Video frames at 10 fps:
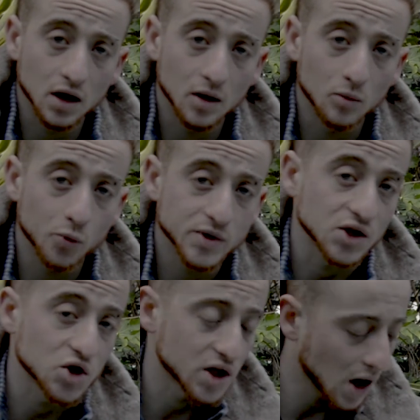or
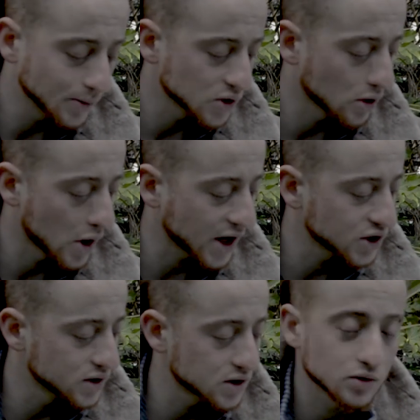potentially come to our
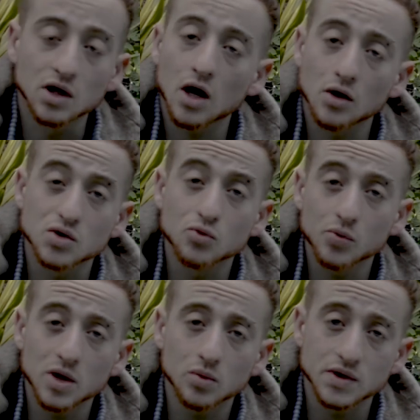actions to encourage more
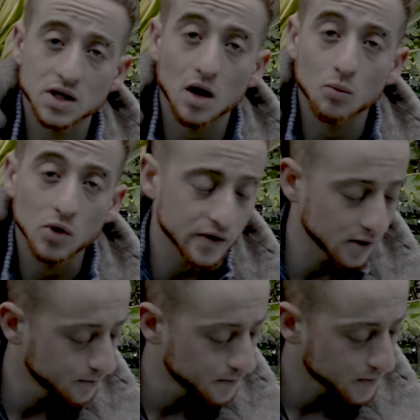people to come with
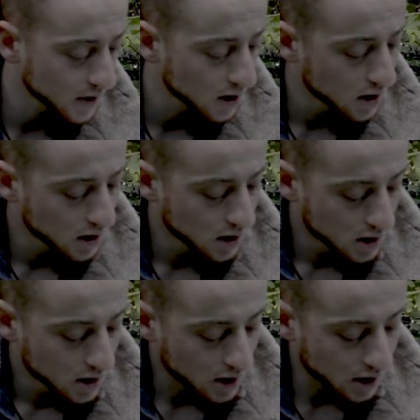
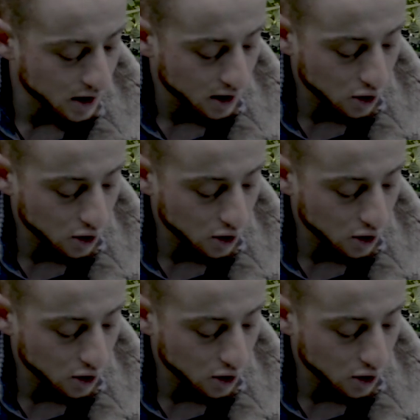them.